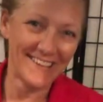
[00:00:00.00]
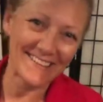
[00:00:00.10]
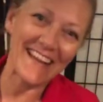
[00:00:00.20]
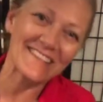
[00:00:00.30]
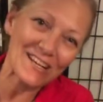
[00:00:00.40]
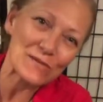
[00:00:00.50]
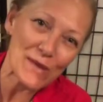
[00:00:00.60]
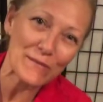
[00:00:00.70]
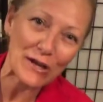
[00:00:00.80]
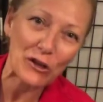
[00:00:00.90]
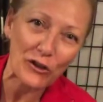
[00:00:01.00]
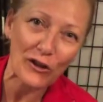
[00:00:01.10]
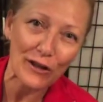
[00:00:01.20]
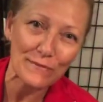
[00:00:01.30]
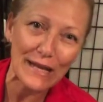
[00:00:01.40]
That tells me I'm gonna cook it
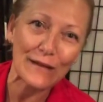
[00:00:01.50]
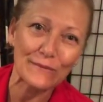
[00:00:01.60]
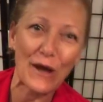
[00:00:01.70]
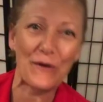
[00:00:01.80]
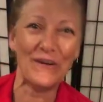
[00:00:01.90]
on medium-low.